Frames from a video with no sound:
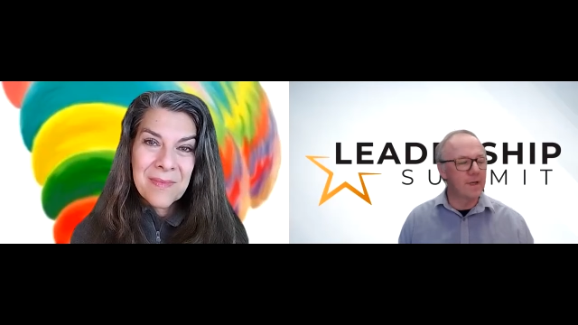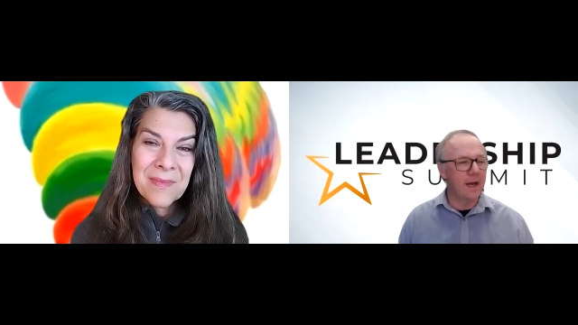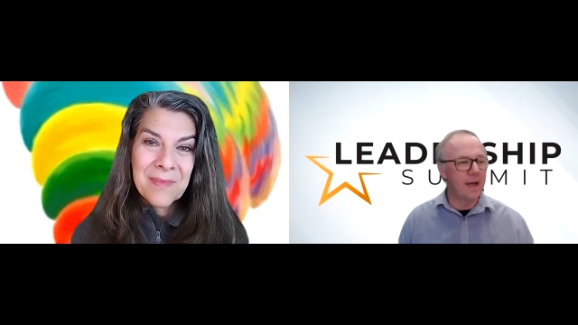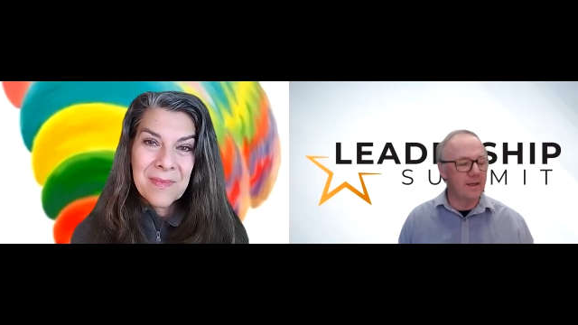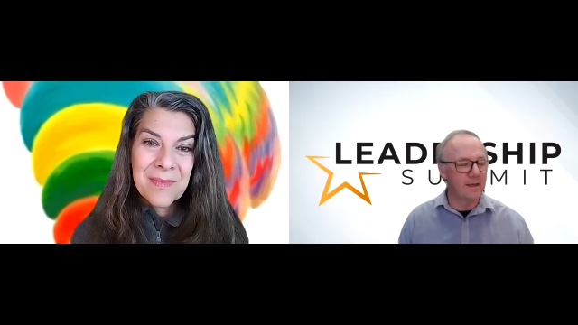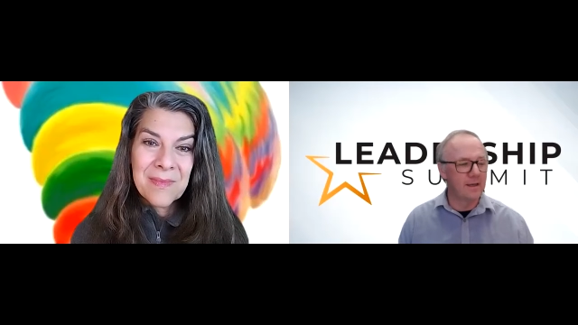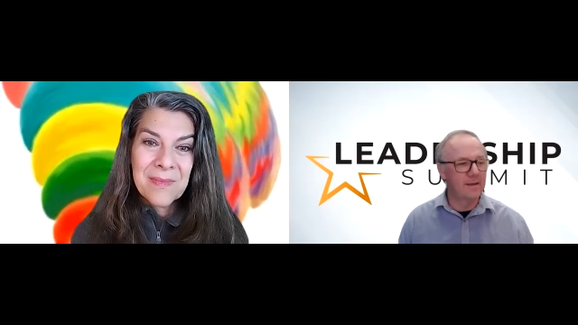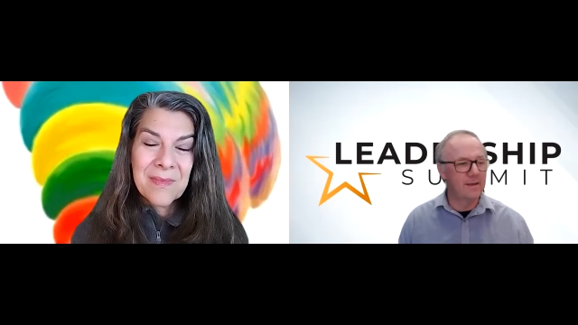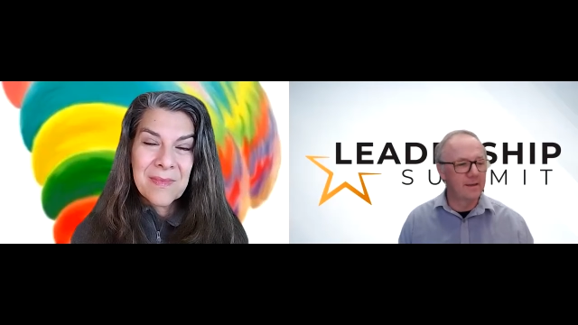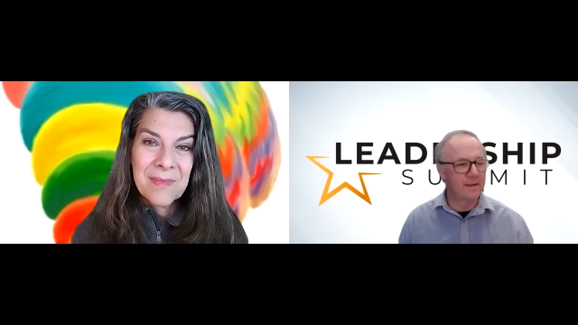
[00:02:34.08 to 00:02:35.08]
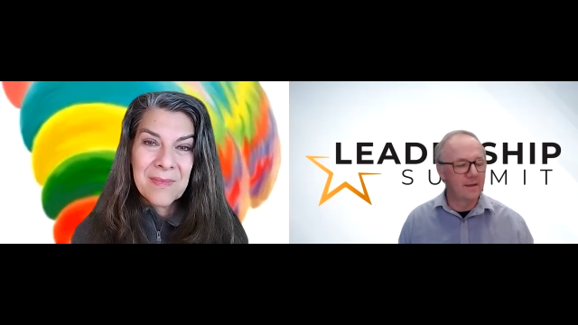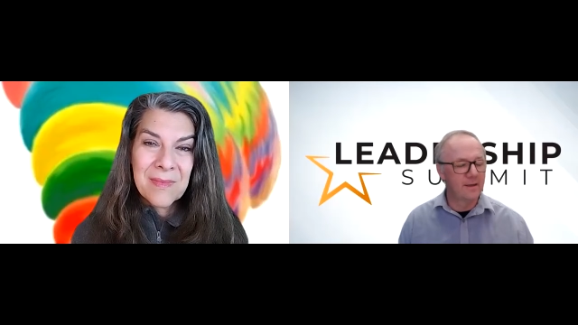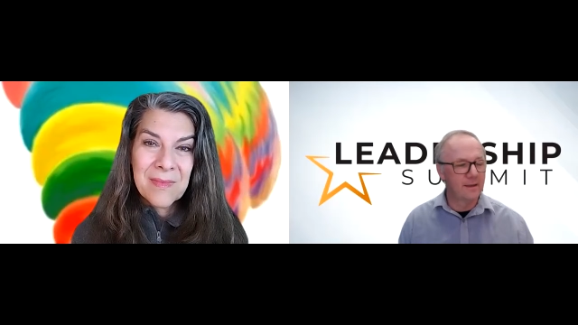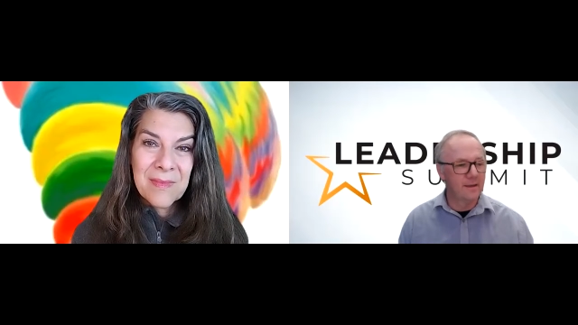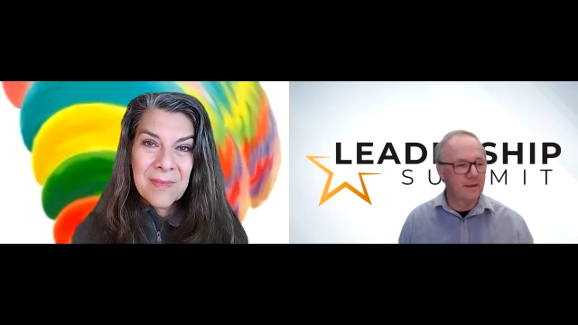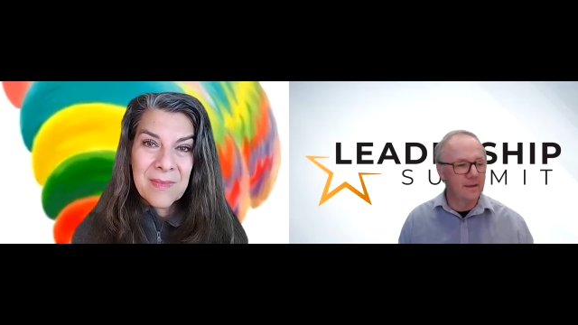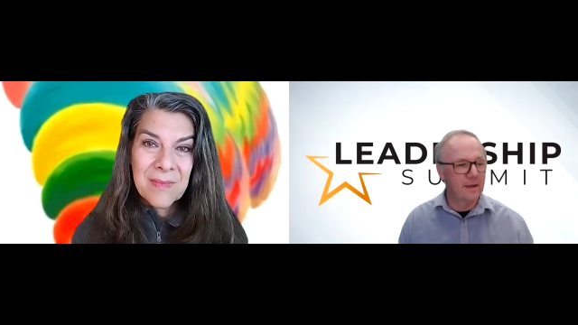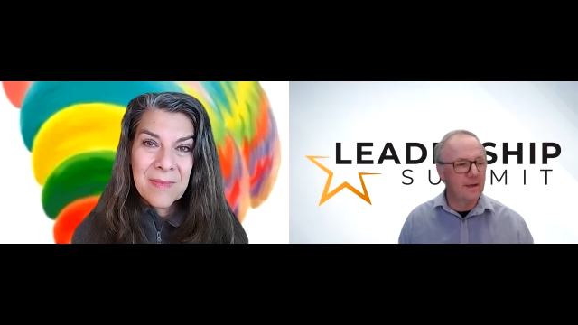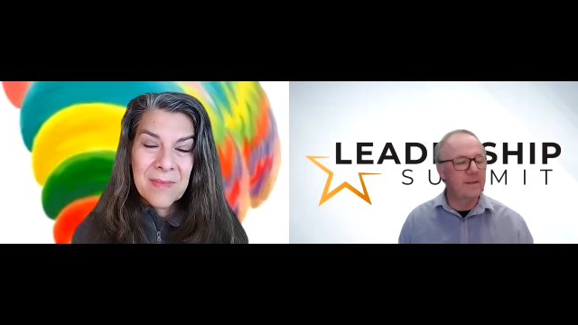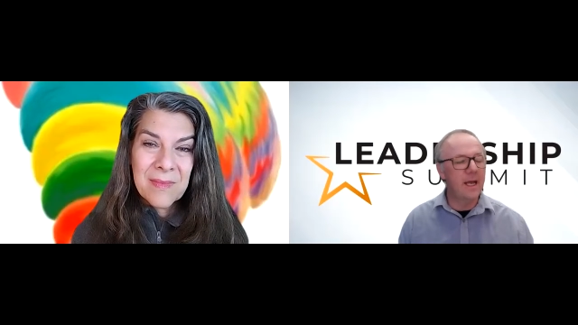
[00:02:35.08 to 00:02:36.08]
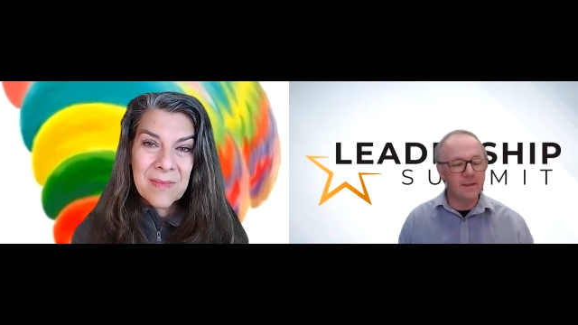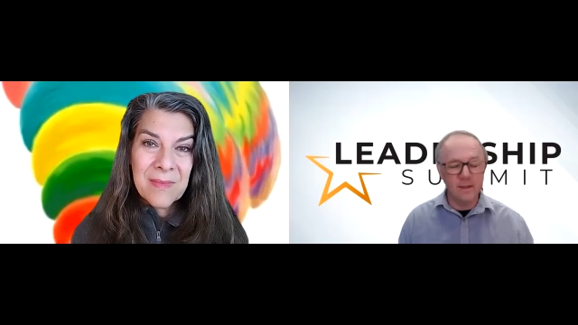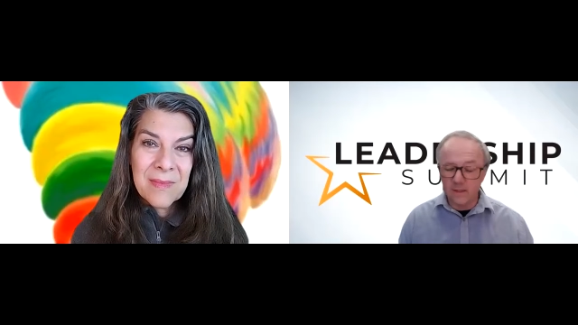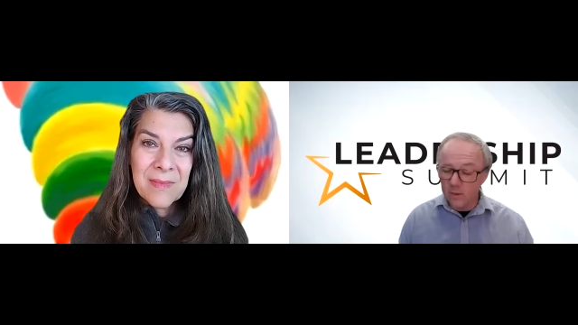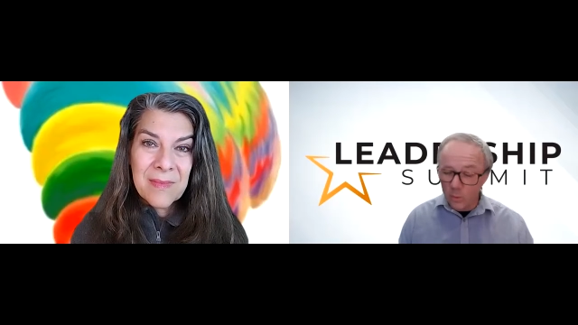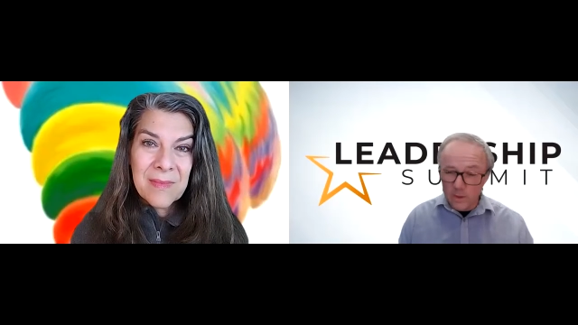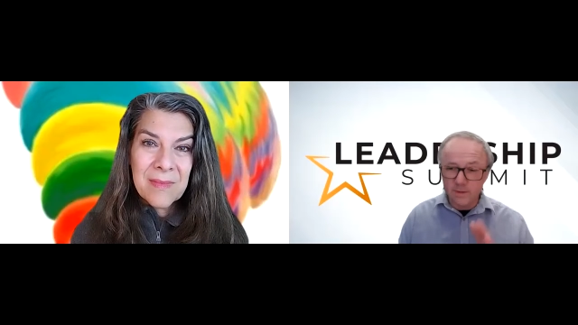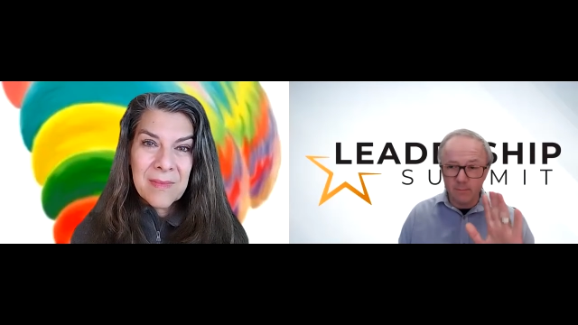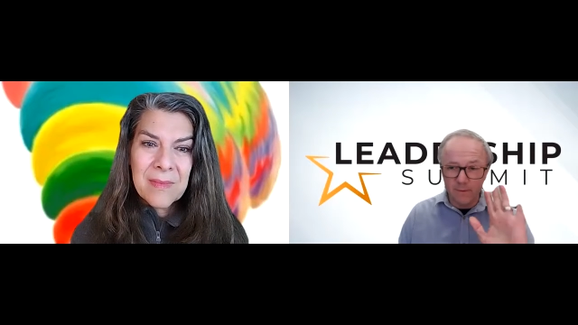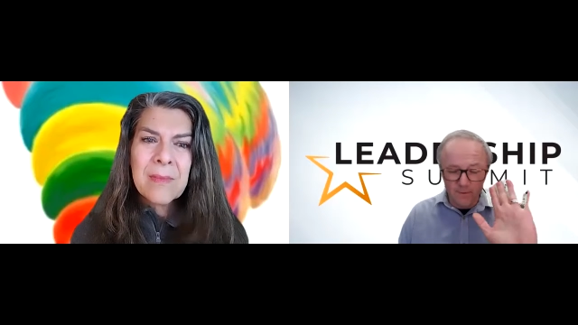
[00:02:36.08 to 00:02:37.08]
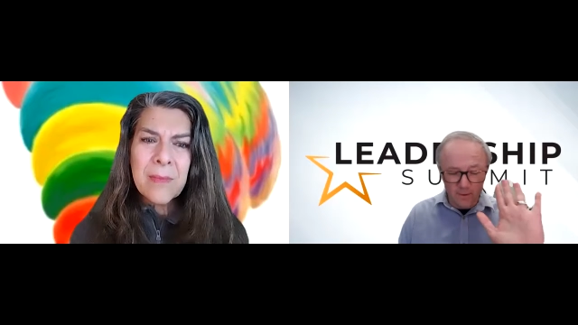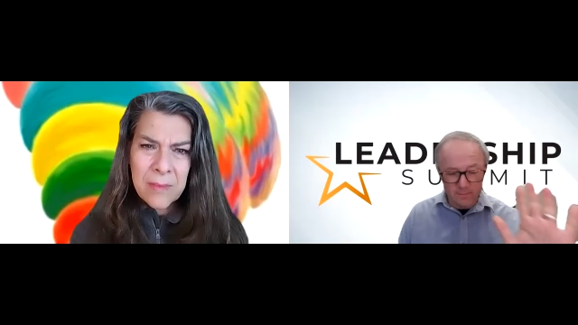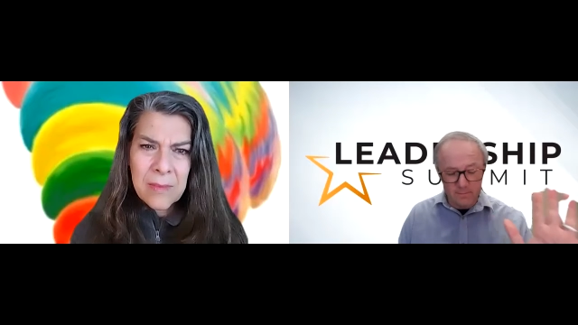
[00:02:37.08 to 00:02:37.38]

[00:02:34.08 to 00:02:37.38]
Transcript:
Speaker 1: I attended that was before